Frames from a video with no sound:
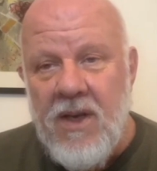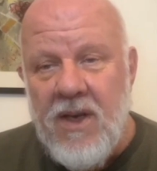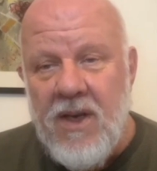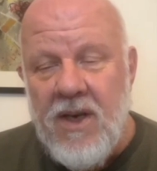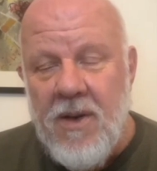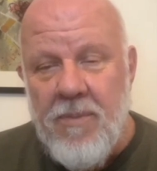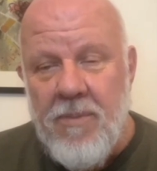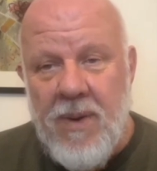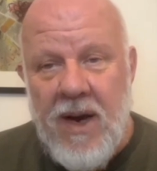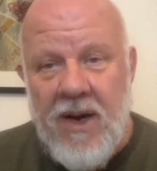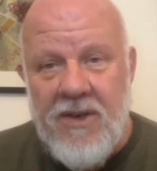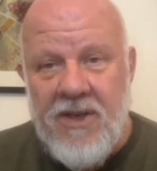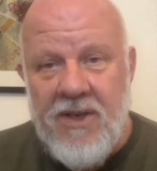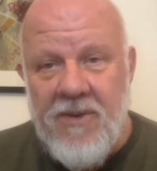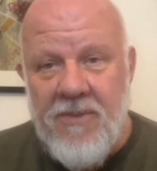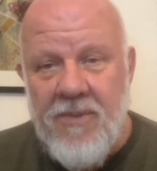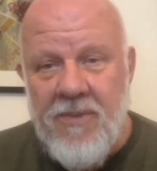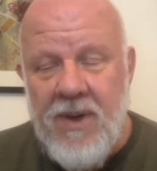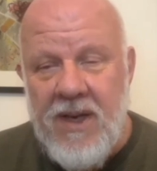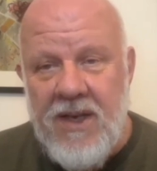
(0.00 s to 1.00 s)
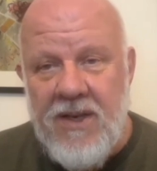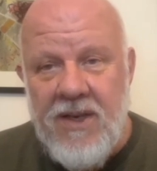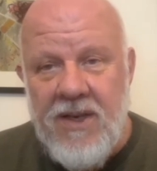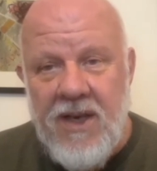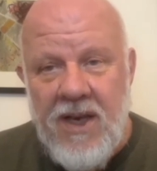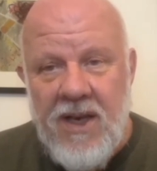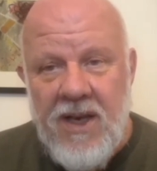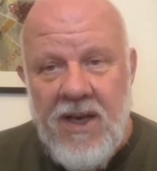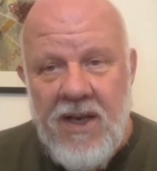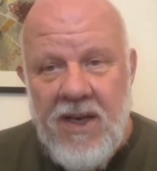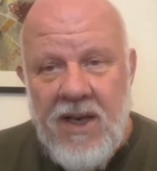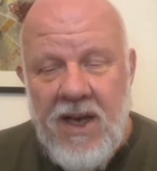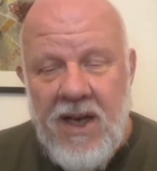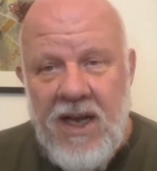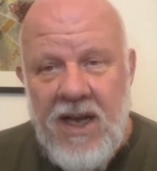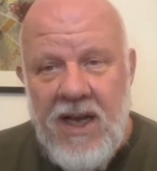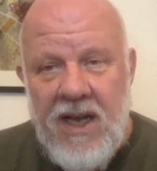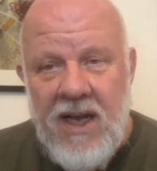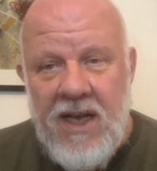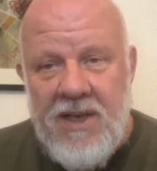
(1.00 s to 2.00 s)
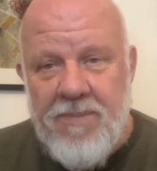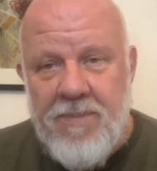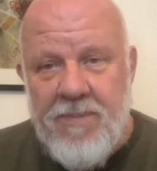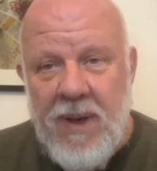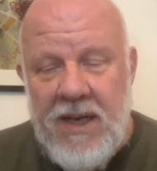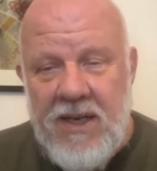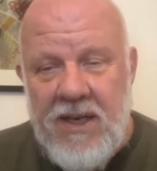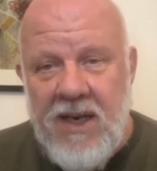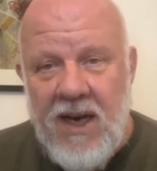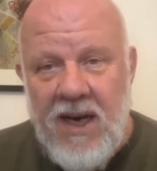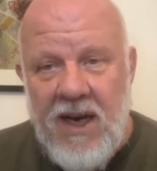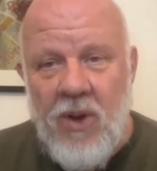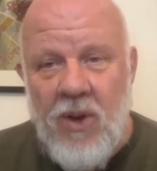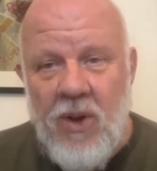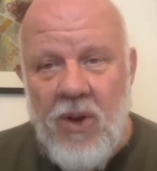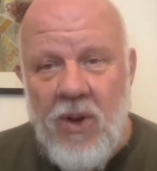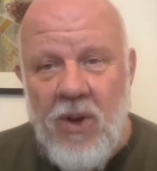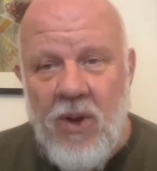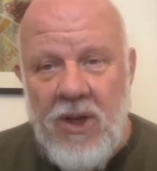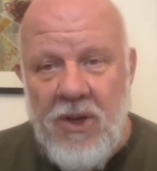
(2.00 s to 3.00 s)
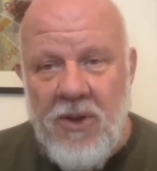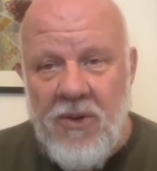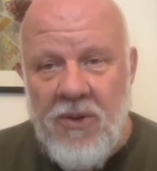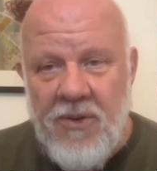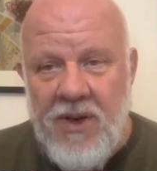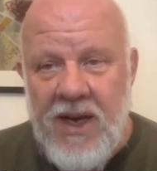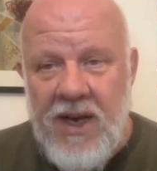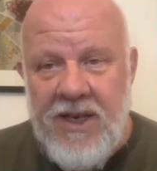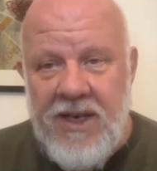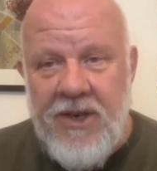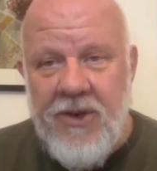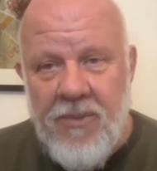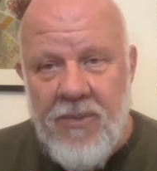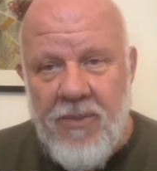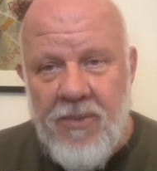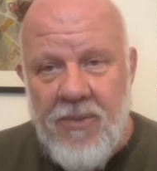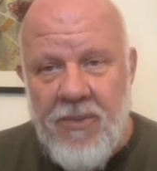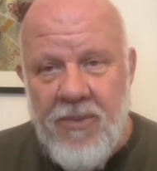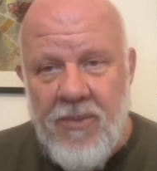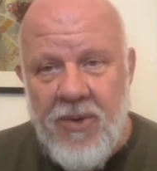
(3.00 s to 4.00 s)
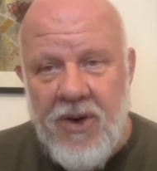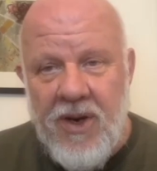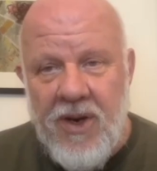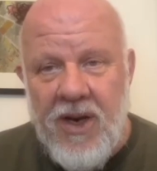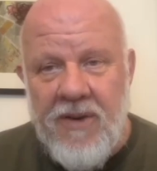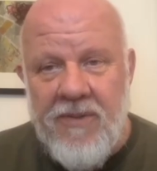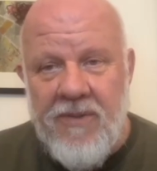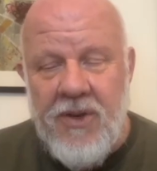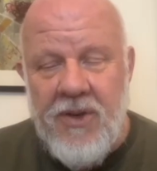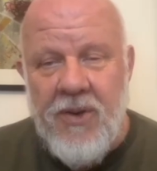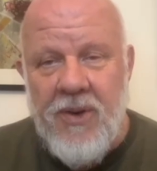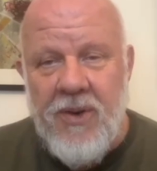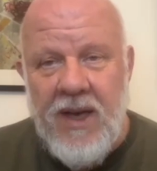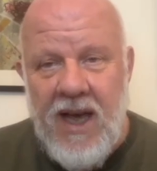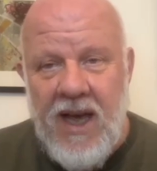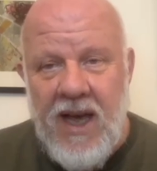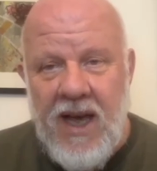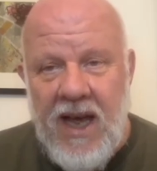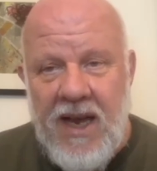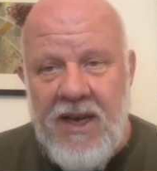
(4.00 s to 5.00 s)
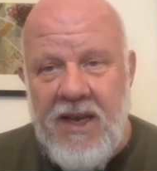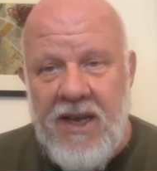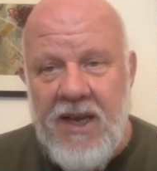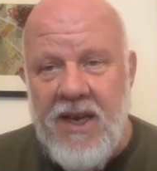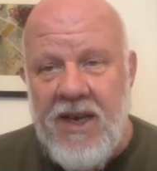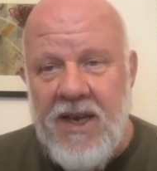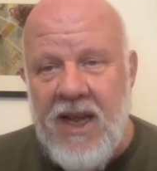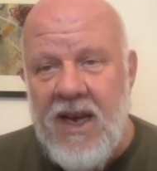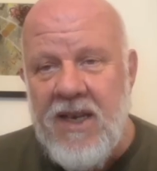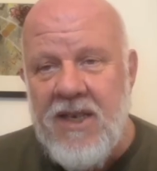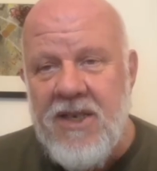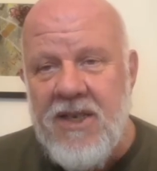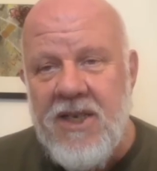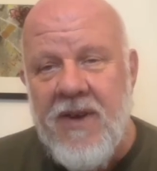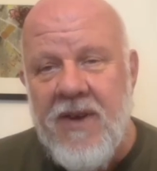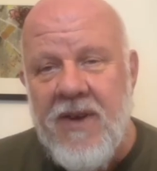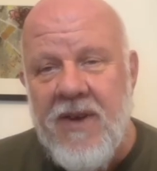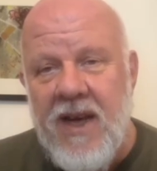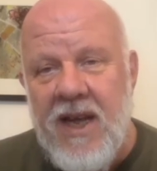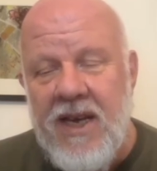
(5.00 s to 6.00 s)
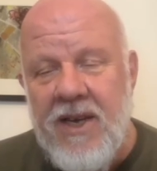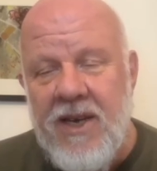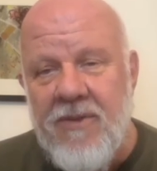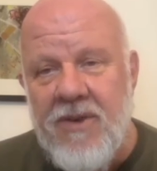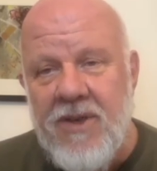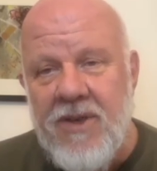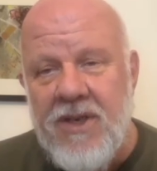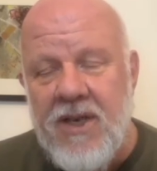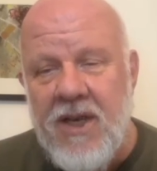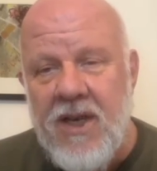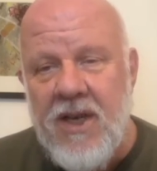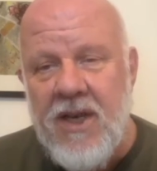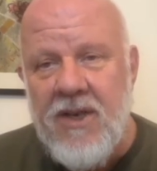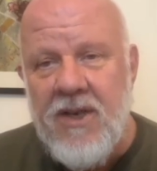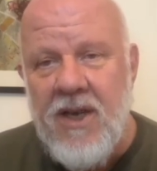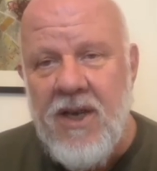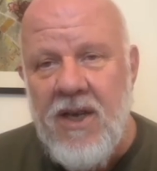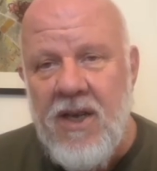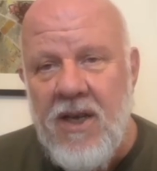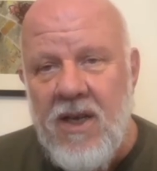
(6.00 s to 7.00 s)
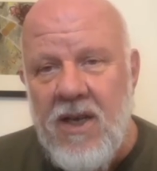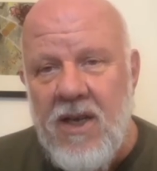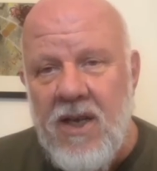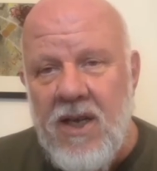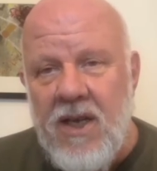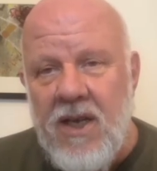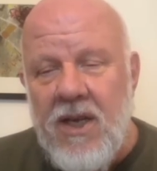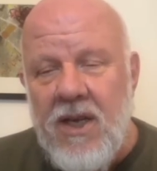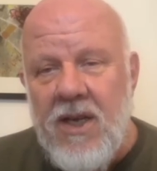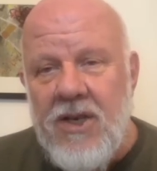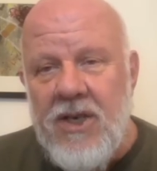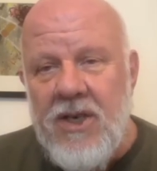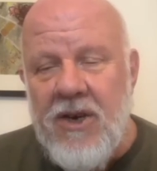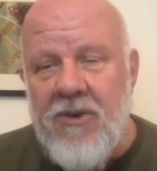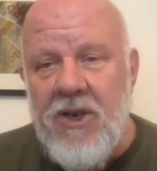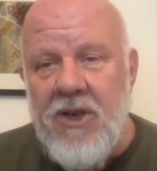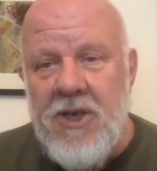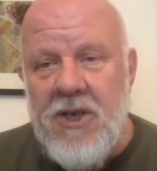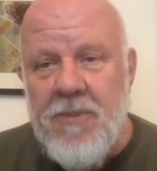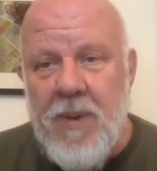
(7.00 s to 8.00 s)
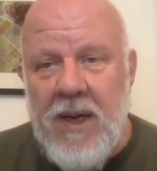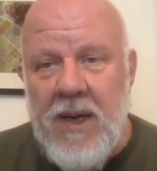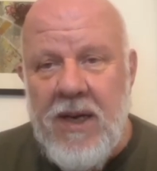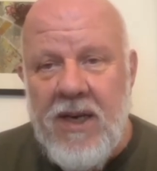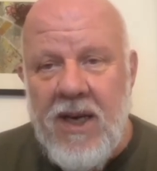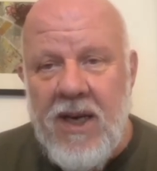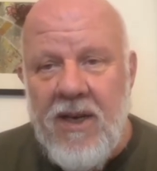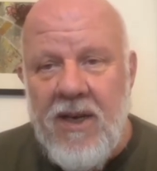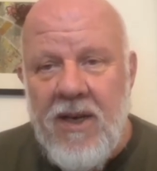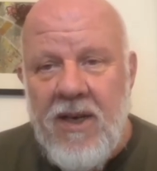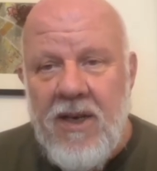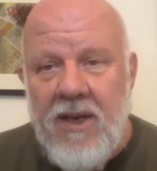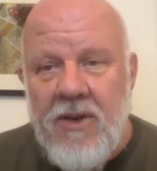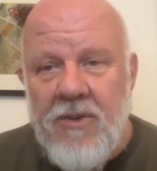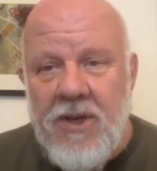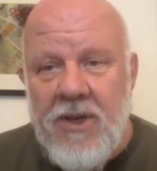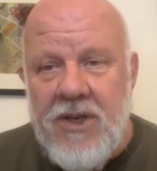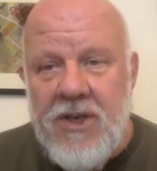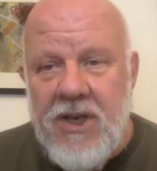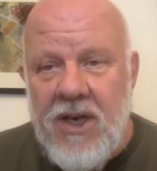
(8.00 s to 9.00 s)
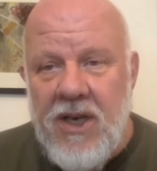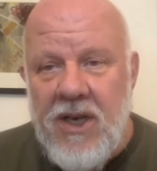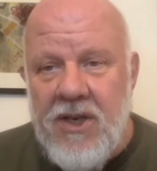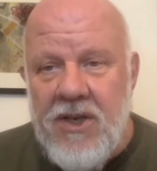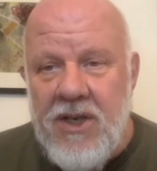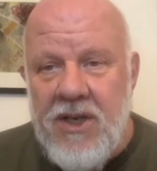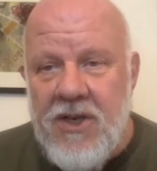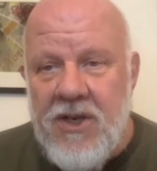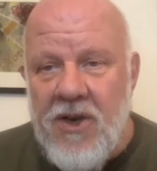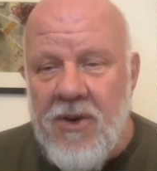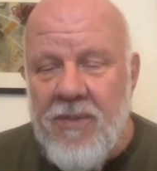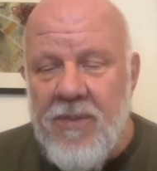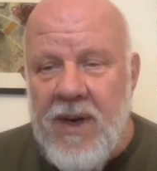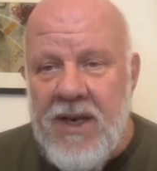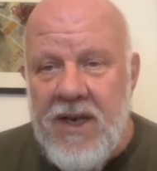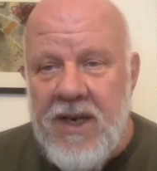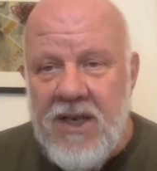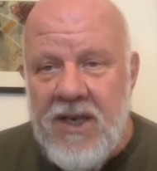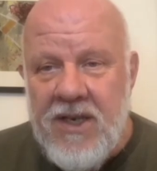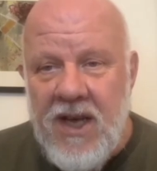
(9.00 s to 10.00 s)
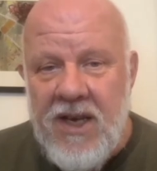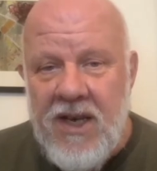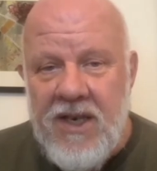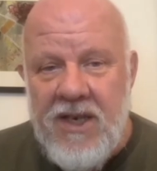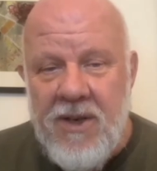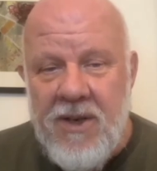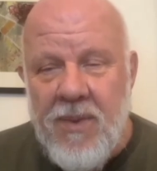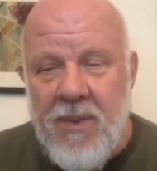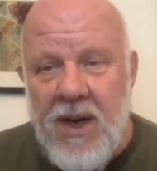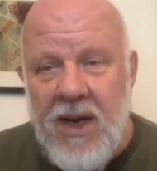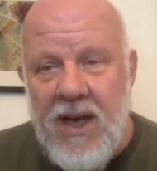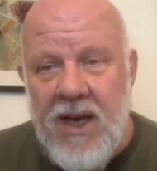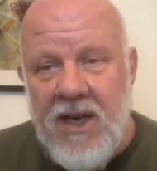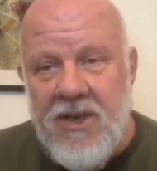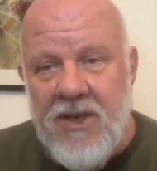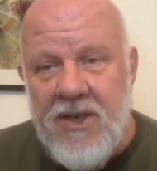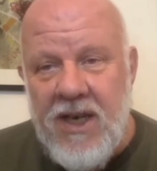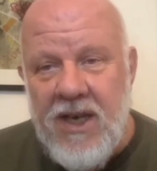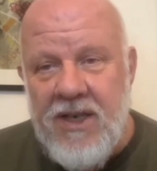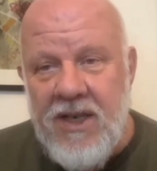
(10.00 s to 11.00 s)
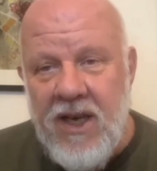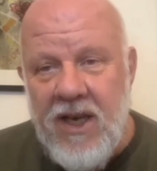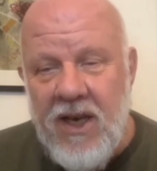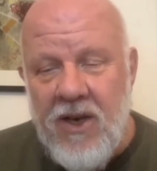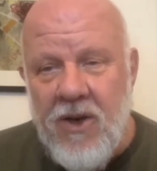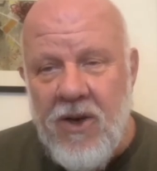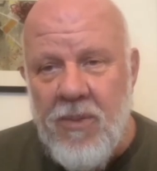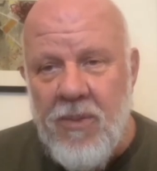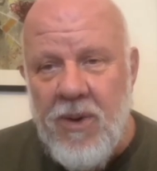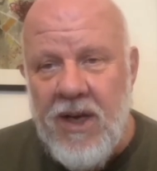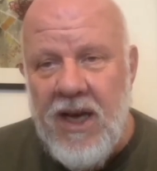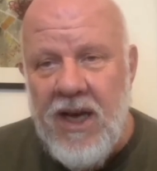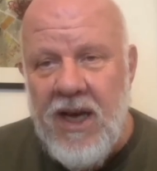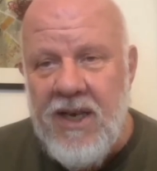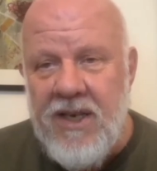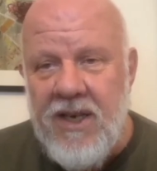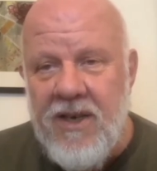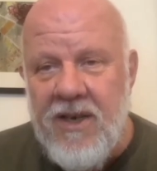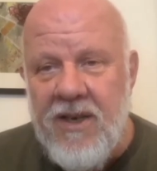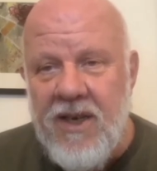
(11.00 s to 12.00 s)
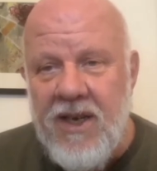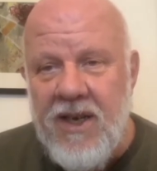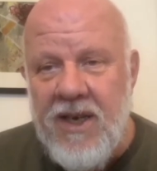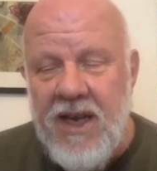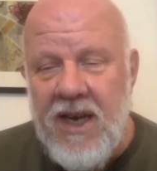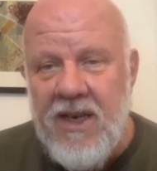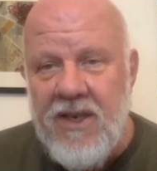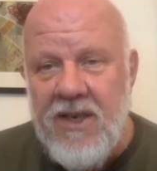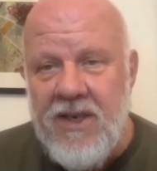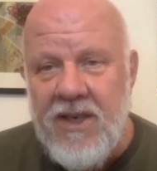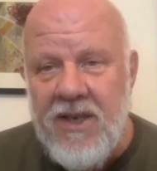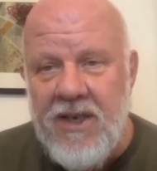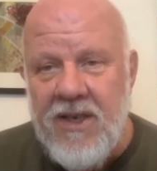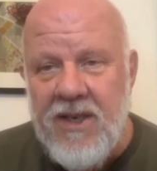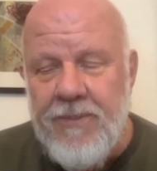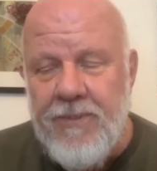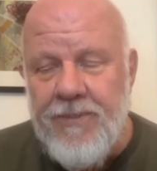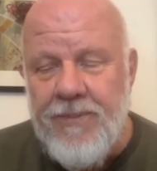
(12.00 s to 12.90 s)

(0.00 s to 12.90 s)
comparison of means is basically all you'll need in your armory for doing any analysis for any research. Generally speaking, research is not made exciting by exciting and complicated analysis.